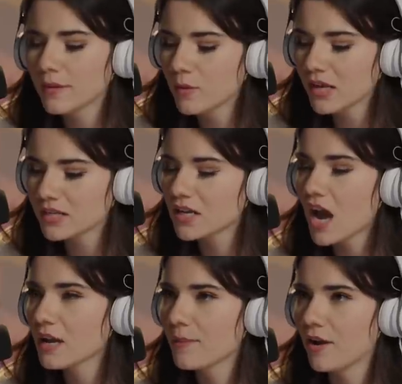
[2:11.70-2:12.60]
But I mean, we can
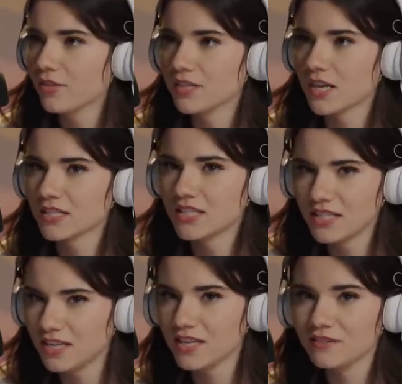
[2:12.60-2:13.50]
talk about the
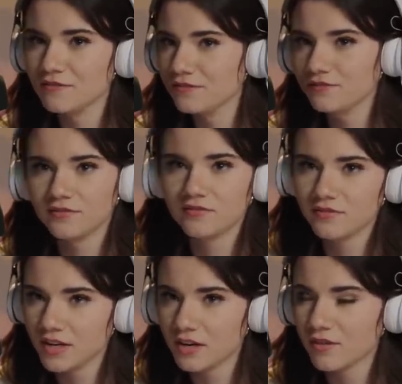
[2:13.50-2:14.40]
toxicity of,
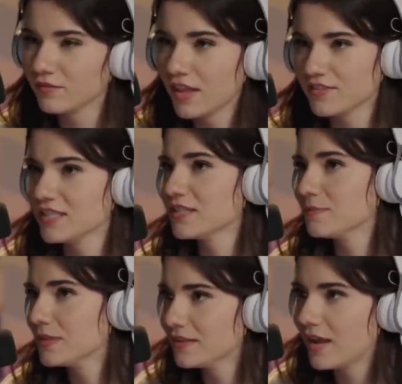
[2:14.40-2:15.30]
you know, of
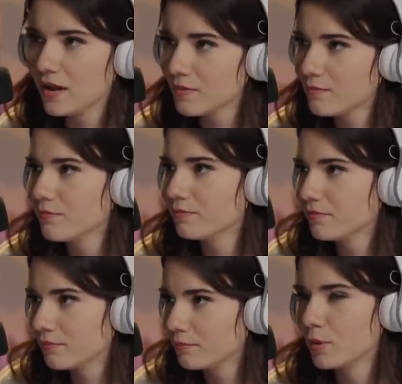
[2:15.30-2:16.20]
leftism and
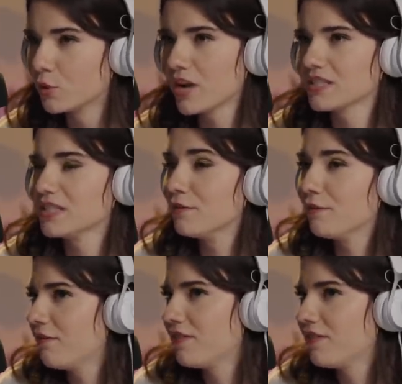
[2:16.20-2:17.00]
progressive